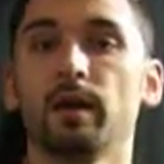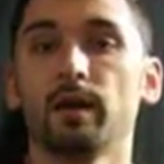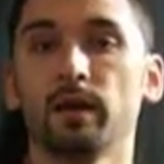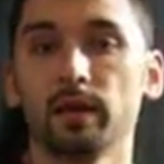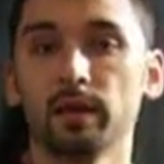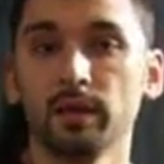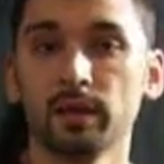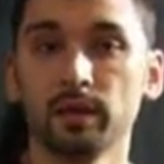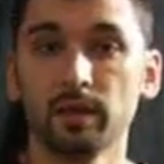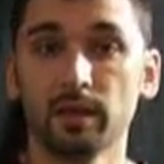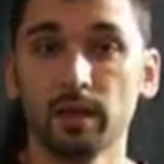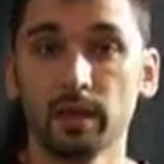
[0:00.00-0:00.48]

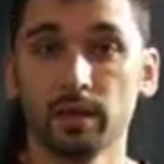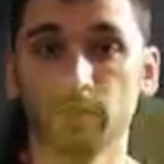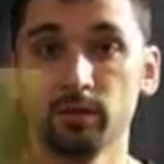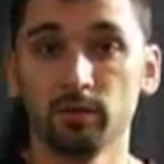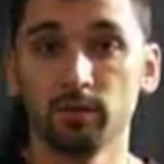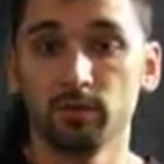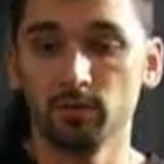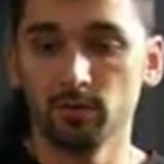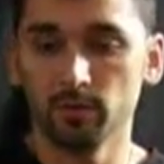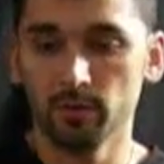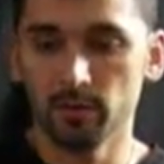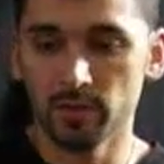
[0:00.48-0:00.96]
And how you
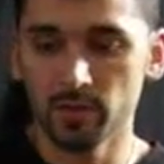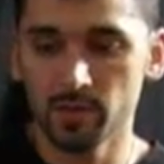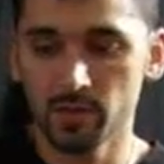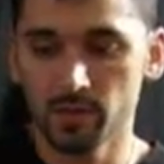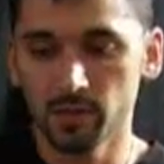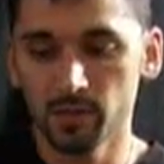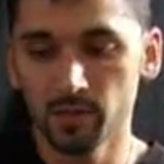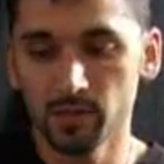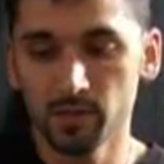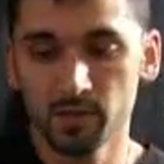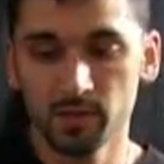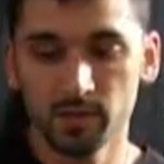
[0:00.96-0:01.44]
do
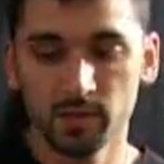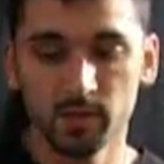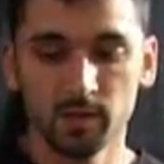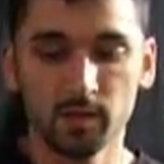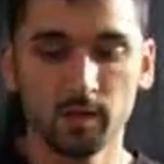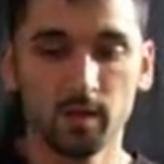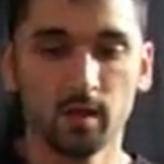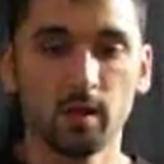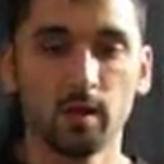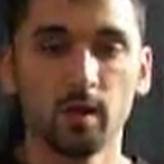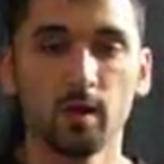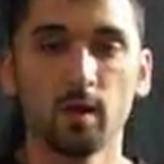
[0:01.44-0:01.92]
this is,
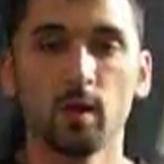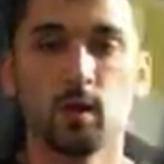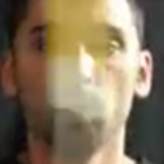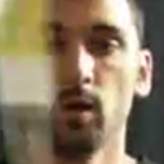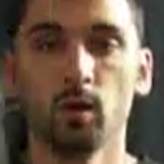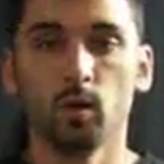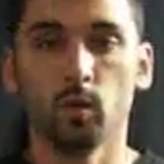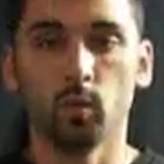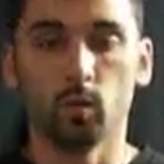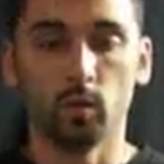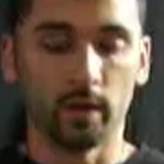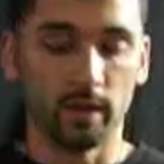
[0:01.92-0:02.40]

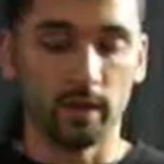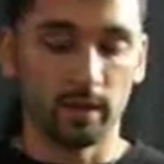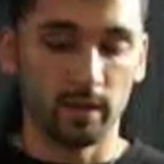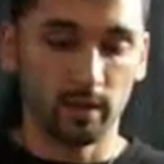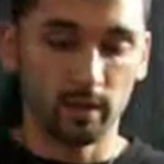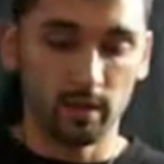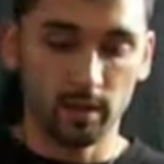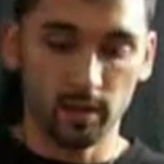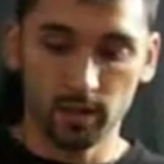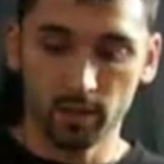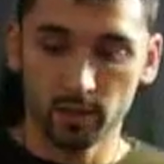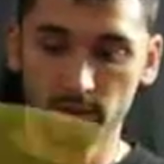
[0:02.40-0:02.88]

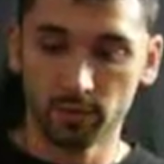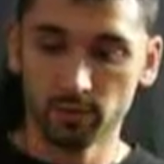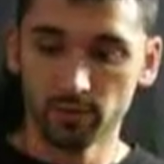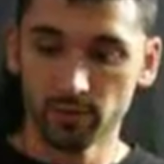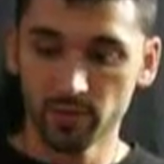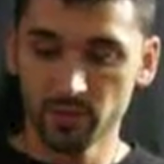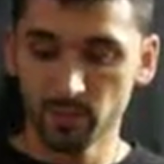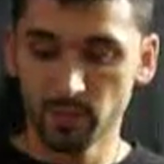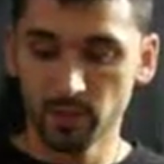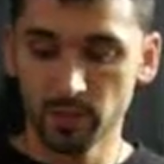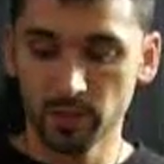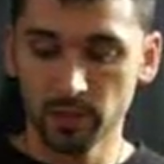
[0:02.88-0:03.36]
when you're
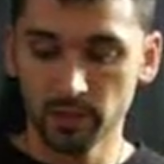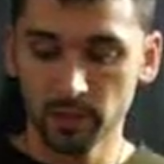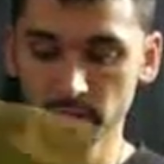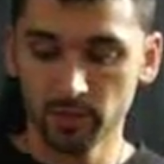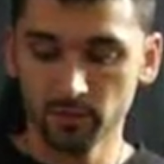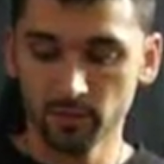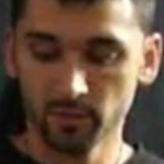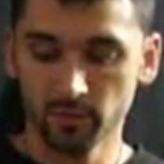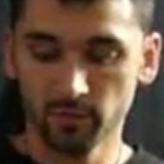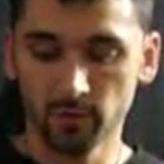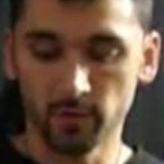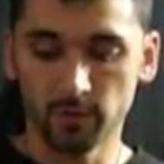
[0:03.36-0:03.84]
spinning
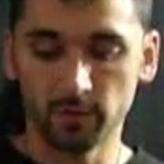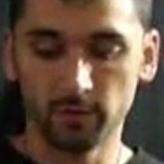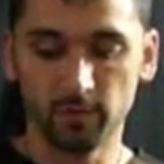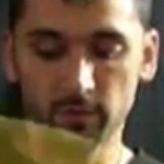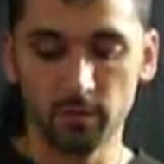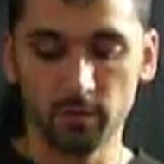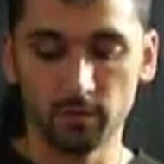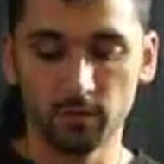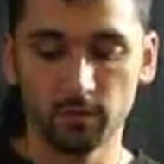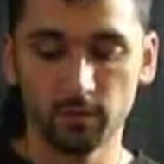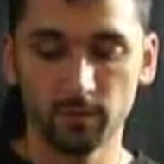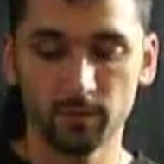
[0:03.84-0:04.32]
in front of
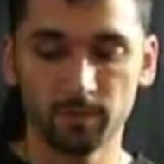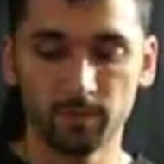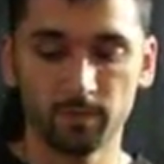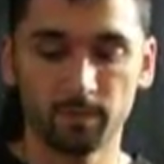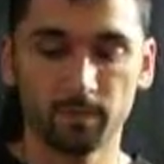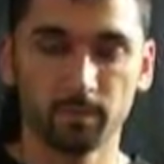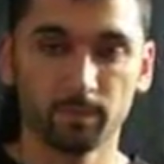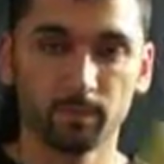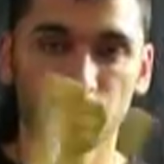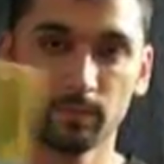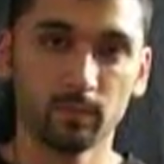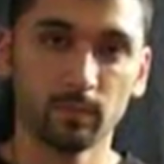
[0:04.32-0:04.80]
you,
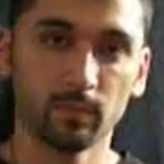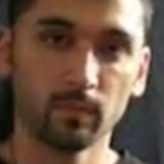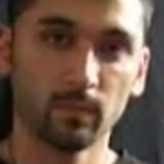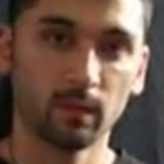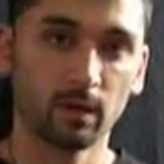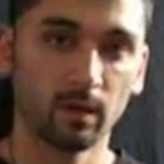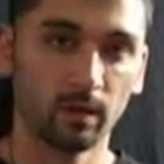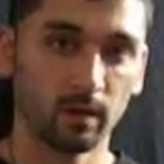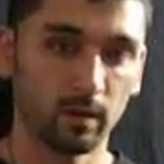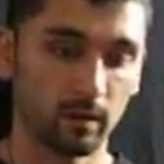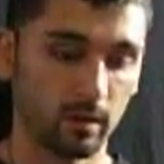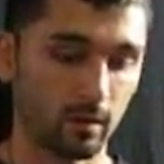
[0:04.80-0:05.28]

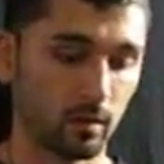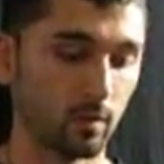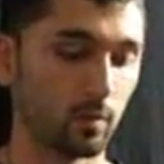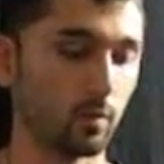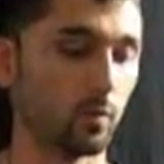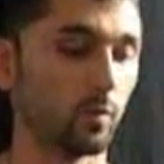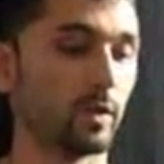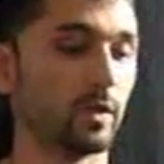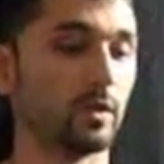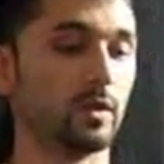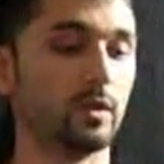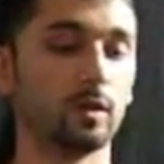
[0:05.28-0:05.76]

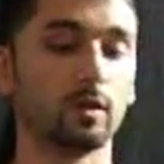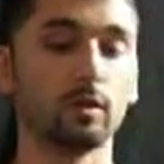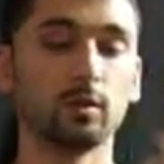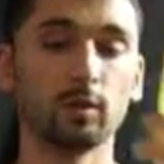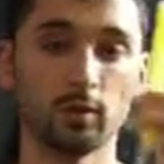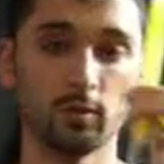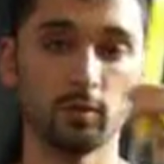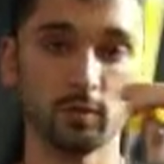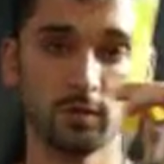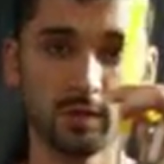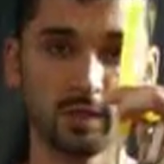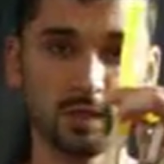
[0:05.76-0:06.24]
when the
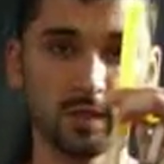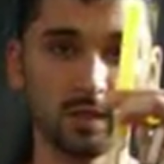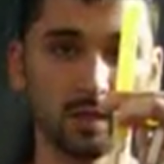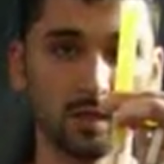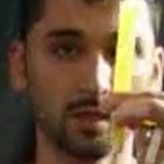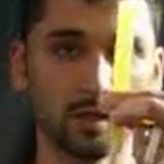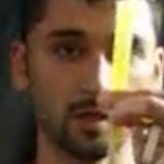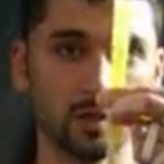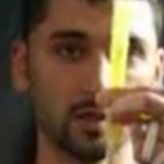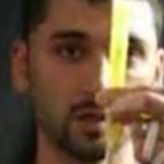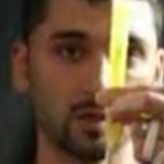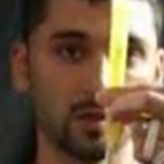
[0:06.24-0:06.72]
glow
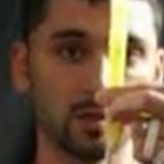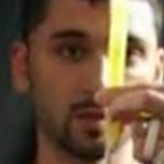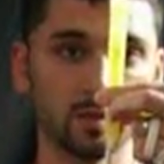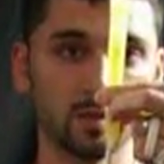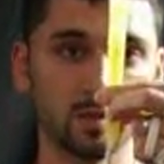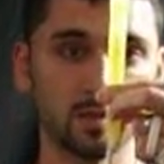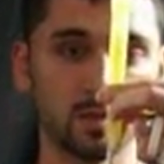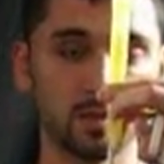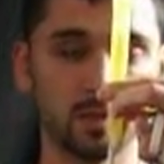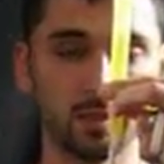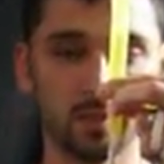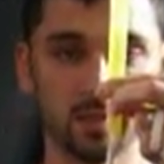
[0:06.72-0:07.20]
stick
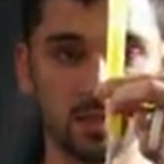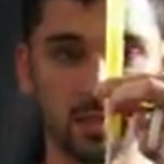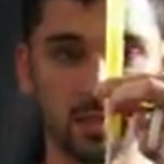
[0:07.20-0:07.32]
gets to the